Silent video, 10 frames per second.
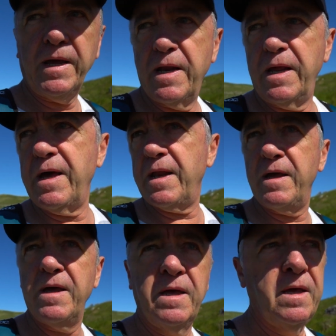yada
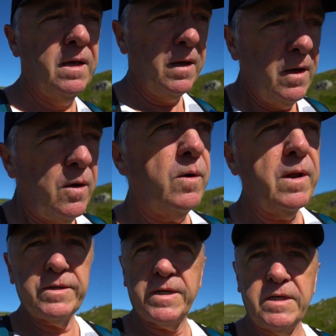yada, all
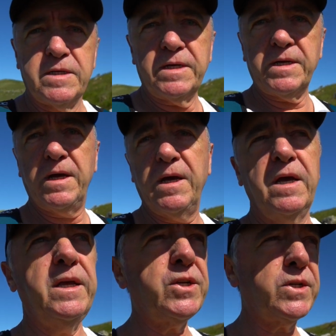those things that
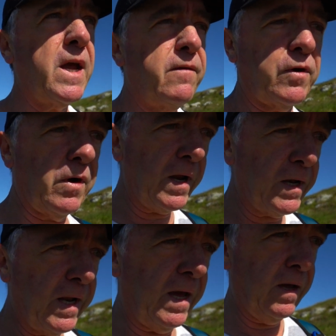you just take for
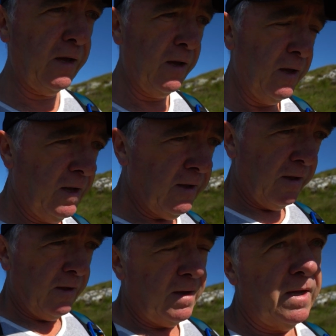granted now.
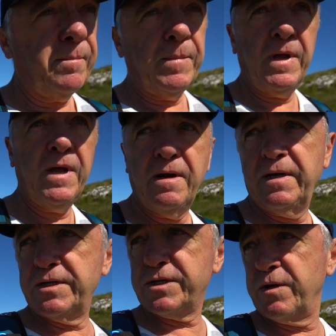You
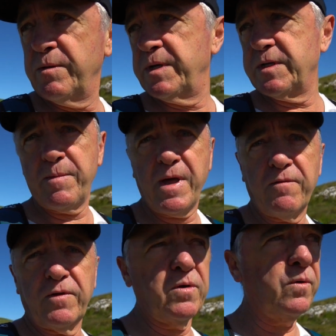just do them as a
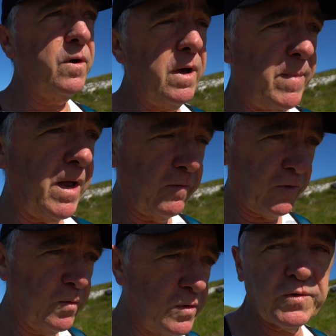matter of
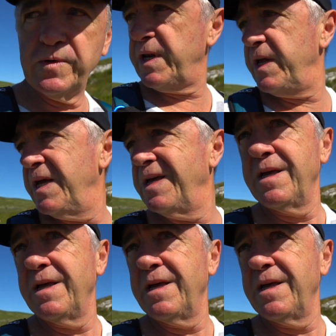course, really.